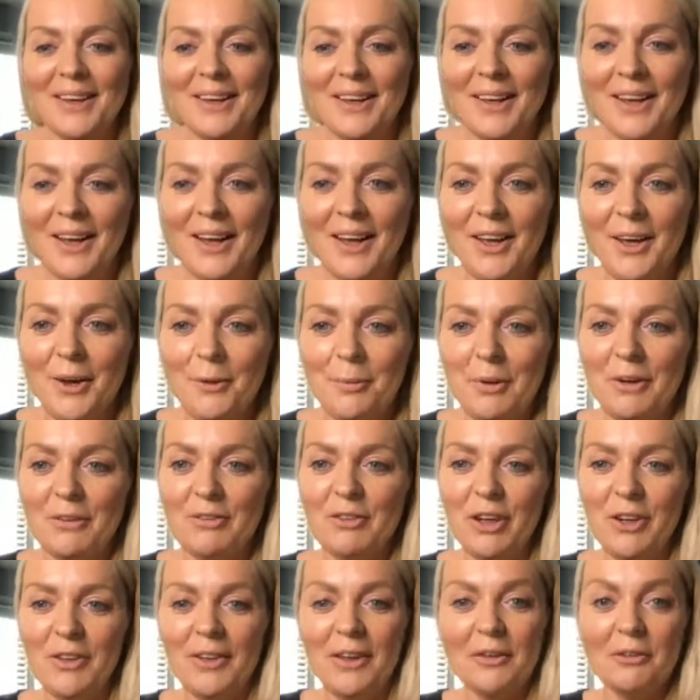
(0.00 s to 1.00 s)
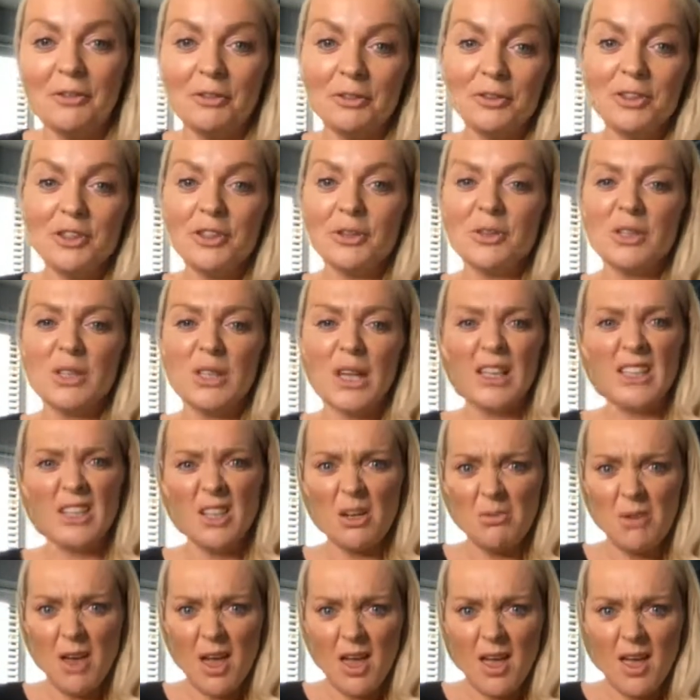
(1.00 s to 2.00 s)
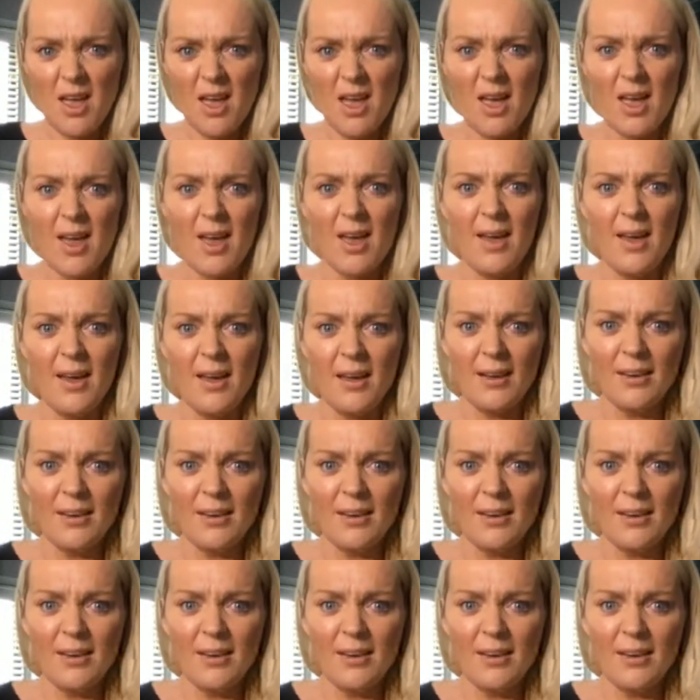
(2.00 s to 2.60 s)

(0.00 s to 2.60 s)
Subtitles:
I hope I've got that through to you today. Don't care.